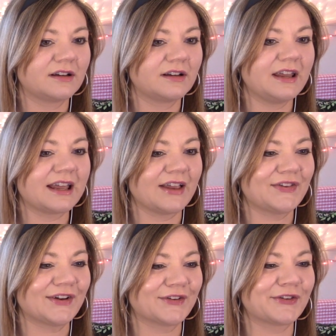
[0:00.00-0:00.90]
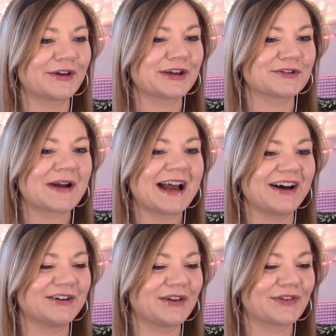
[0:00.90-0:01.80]
Ikki starts looking
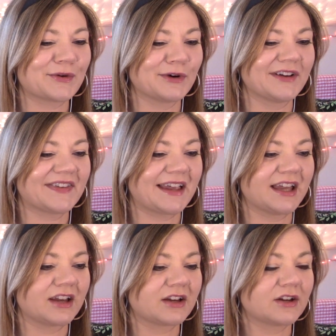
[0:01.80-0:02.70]
around, he's like, where is it?